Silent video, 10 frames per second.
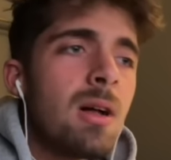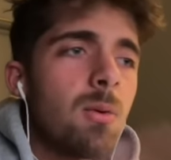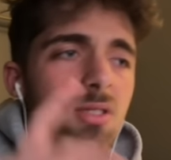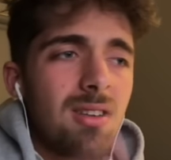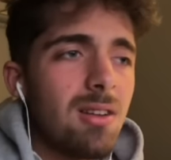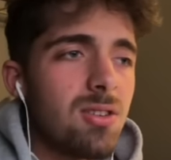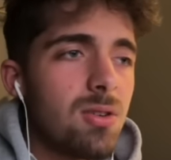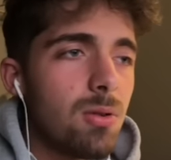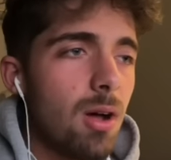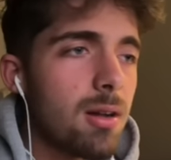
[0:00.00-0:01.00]
was not too
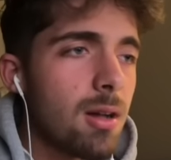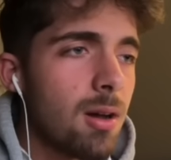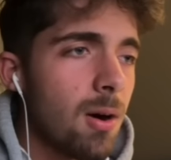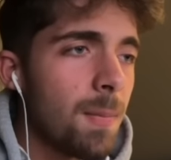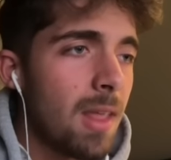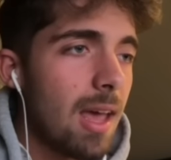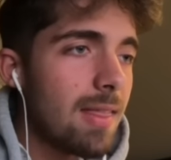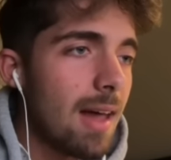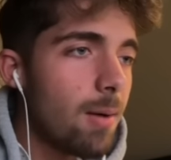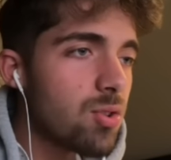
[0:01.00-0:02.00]
long ago,
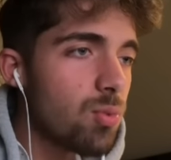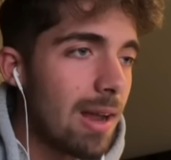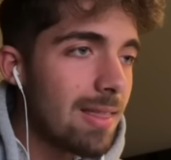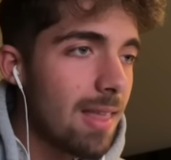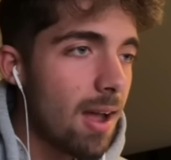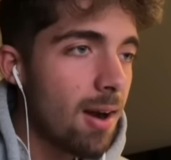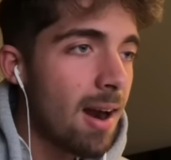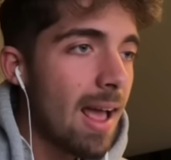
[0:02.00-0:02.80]
and that was right there.